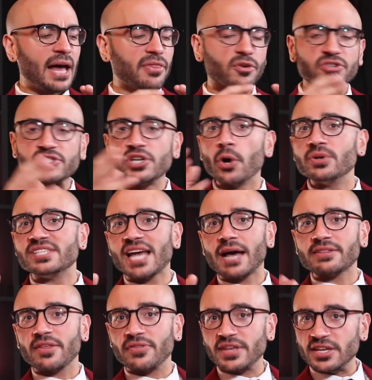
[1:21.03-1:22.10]
There's no
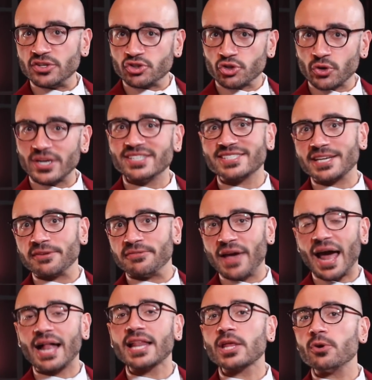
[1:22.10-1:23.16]
doubt that the intrinsic
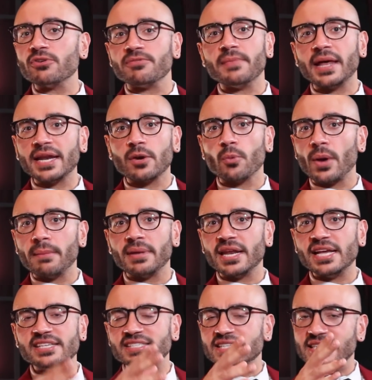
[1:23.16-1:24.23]
value of men and
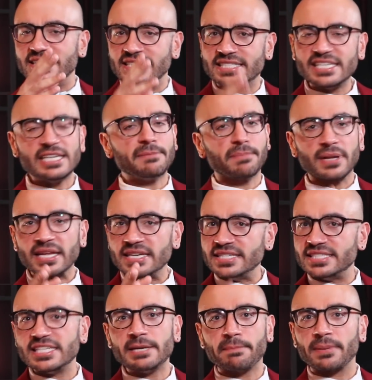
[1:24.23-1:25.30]
women is deeply,
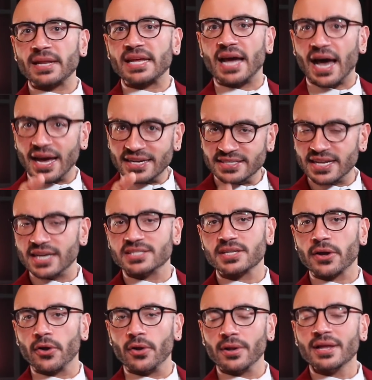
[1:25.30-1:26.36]
deeply
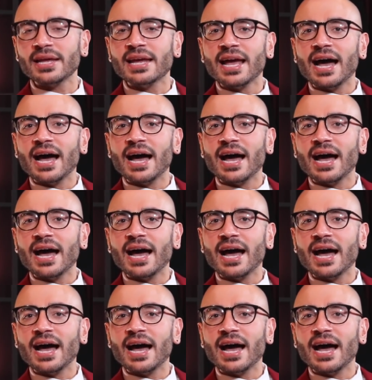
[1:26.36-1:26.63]
identical.